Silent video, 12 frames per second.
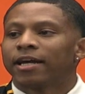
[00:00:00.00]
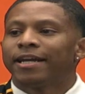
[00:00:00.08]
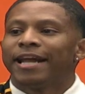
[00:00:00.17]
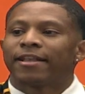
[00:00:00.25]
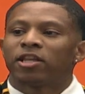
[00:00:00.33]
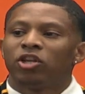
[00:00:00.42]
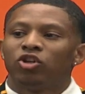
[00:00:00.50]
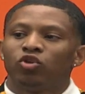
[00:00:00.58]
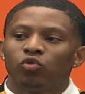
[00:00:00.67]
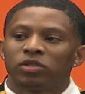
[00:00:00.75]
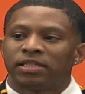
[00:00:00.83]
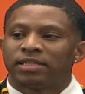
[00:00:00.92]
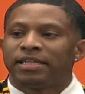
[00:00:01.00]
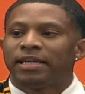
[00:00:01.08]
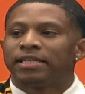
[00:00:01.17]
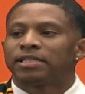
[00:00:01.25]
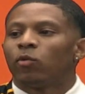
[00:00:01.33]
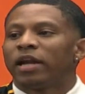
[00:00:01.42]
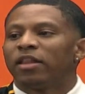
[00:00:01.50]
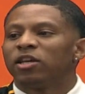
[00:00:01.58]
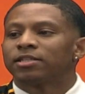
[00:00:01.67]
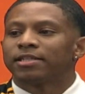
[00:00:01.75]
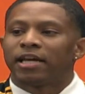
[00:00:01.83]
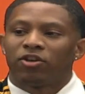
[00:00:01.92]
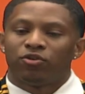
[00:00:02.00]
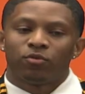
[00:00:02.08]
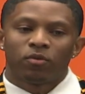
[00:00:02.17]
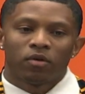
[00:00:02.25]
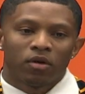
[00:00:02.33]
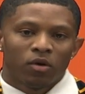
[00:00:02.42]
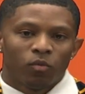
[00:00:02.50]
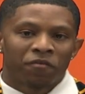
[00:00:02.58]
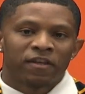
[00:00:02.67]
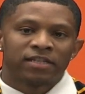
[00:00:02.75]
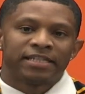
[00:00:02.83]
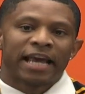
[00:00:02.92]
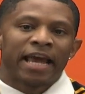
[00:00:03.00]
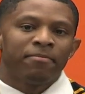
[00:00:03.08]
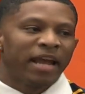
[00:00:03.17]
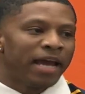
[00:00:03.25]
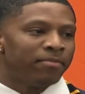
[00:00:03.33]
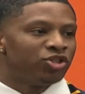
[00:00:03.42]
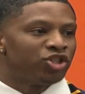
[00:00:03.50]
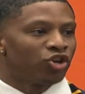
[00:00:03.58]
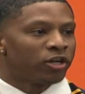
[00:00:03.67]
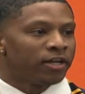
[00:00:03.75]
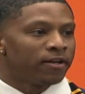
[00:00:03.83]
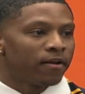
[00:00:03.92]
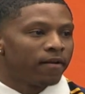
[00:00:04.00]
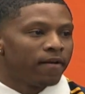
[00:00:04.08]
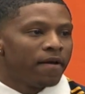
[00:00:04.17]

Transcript: looking at the news and seeing someone that looks like you with the same name Jordan